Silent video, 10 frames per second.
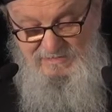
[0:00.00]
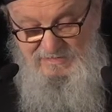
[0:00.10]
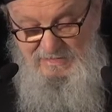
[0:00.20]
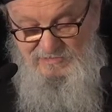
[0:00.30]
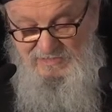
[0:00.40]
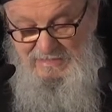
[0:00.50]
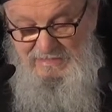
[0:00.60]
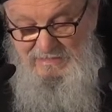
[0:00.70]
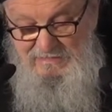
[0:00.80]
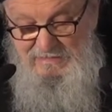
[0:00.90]
state
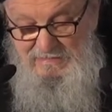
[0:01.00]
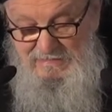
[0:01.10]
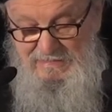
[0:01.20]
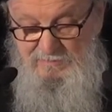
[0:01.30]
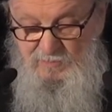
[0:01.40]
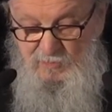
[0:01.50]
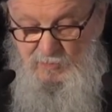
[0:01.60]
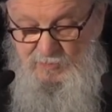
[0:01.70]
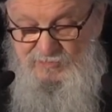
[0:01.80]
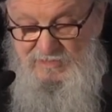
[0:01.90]
side, labor
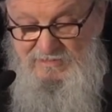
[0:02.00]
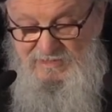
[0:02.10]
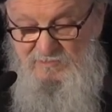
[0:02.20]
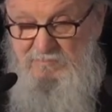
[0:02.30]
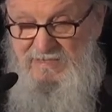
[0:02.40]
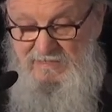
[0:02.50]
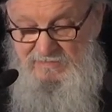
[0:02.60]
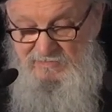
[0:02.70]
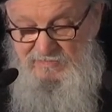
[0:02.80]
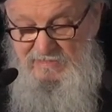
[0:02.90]
was
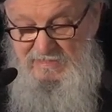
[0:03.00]
despised